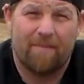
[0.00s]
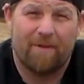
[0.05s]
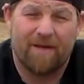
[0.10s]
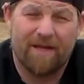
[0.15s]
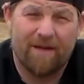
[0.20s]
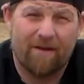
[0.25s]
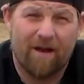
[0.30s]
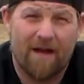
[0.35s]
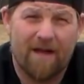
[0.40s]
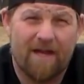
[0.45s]
But
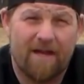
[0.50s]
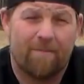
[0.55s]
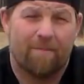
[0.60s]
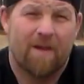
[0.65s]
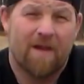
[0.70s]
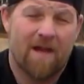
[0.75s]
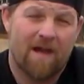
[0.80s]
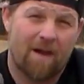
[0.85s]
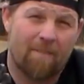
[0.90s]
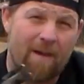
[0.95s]
here I am,
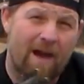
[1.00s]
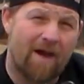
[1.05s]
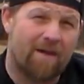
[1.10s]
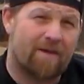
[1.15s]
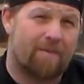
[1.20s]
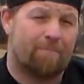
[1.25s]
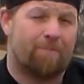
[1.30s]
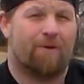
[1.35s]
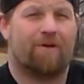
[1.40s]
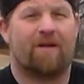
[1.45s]
I'm out,
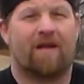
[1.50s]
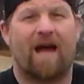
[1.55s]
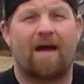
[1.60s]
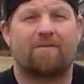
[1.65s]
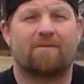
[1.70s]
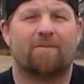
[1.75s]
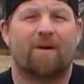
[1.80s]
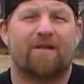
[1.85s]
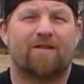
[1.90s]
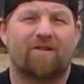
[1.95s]
I'm putting
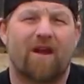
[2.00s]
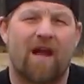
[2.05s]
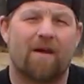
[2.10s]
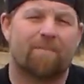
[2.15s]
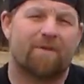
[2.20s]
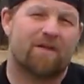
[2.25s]
laps on my track